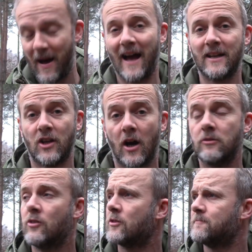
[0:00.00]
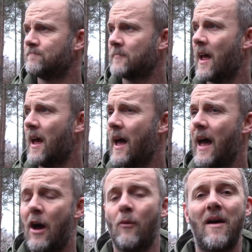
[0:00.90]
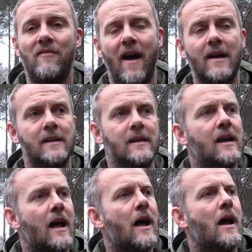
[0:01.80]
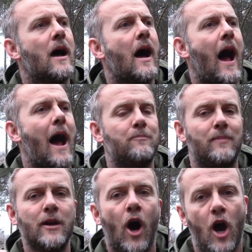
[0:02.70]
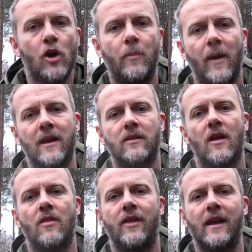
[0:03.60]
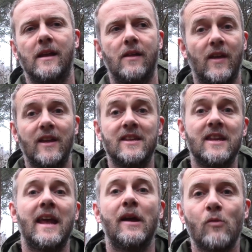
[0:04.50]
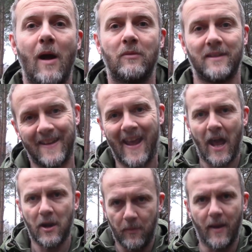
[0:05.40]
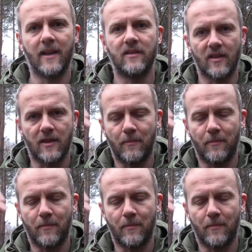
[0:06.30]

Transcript: pine cones. However, I'd been hoping that the, the year-round canopy that the